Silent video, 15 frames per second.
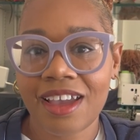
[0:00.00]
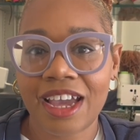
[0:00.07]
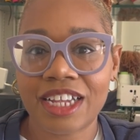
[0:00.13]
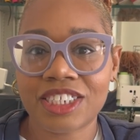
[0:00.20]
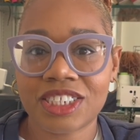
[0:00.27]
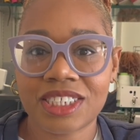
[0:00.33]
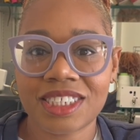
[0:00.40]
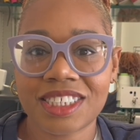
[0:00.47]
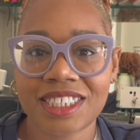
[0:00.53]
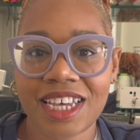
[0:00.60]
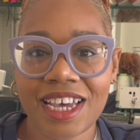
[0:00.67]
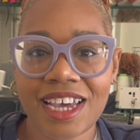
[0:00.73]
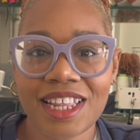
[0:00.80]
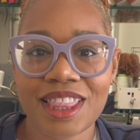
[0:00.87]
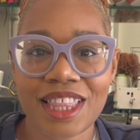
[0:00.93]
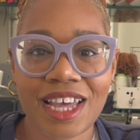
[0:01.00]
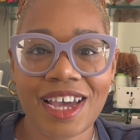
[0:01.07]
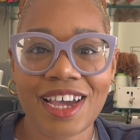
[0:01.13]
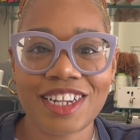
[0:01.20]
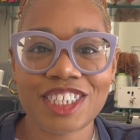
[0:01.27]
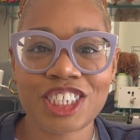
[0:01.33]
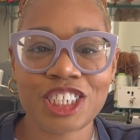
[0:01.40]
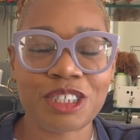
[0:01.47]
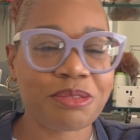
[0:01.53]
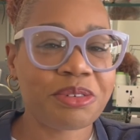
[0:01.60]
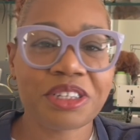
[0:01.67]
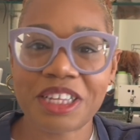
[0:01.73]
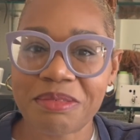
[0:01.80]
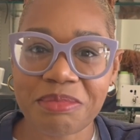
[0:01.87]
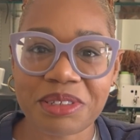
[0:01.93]
And she said that she
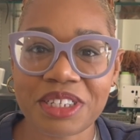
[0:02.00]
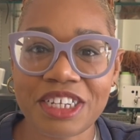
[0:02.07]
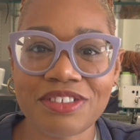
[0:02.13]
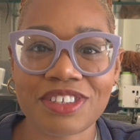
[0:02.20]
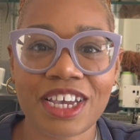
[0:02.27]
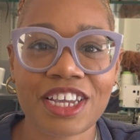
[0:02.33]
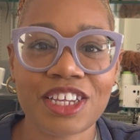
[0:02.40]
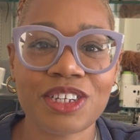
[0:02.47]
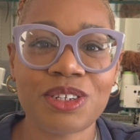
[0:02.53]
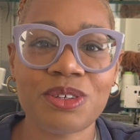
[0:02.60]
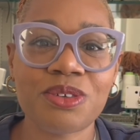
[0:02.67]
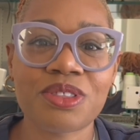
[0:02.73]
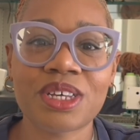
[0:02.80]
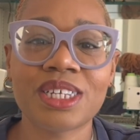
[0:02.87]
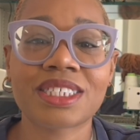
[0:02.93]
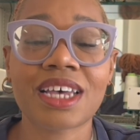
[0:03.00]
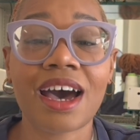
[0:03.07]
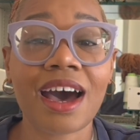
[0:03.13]
really believes I can do this.